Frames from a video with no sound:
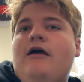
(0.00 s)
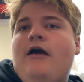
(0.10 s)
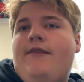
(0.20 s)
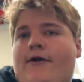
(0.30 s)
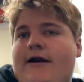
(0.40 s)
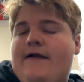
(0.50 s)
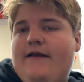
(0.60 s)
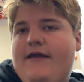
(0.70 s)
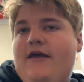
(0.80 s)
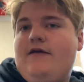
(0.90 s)
And they're going to
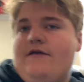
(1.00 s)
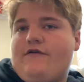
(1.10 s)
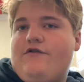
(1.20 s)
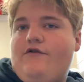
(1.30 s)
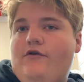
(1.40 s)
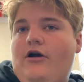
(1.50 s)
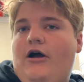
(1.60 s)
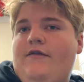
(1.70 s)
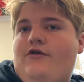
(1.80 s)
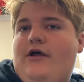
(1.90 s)
click it. It's going to turn
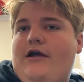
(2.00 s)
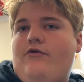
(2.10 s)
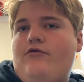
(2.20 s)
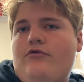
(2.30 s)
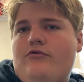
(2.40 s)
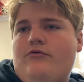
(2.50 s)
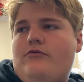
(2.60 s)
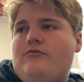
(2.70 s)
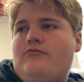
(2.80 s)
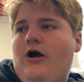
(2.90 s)
on. They're like, ooh,
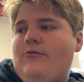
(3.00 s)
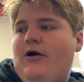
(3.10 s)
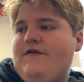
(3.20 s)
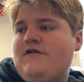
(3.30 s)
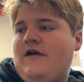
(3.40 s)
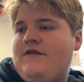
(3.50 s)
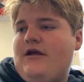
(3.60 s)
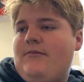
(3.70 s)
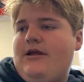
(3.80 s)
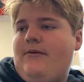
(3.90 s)
why isn't nothing
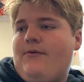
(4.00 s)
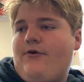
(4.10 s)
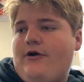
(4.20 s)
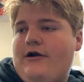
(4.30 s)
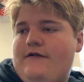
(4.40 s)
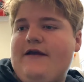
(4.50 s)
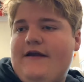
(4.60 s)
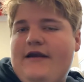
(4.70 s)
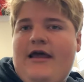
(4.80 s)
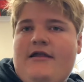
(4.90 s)
coming up? They're going to click
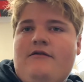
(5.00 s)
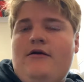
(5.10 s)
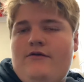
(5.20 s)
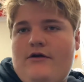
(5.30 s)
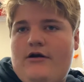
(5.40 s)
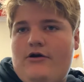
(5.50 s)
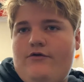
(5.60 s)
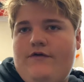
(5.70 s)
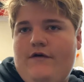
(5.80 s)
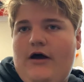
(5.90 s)
it again. They're going to go
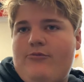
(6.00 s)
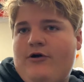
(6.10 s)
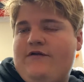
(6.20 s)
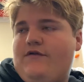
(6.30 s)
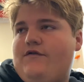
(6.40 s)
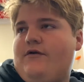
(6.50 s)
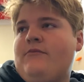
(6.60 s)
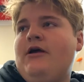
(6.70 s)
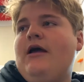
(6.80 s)
into the operating system.